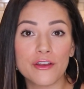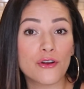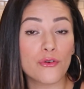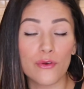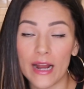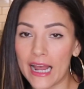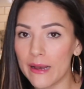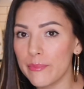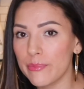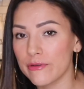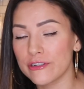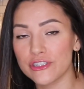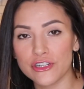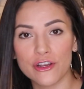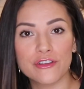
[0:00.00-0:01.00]
crap
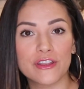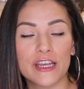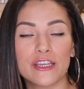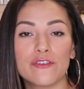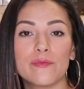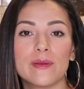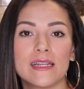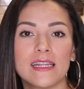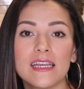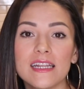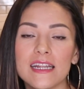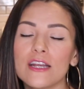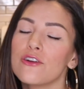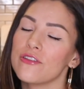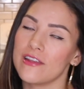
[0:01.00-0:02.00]
or junk that you've been eating or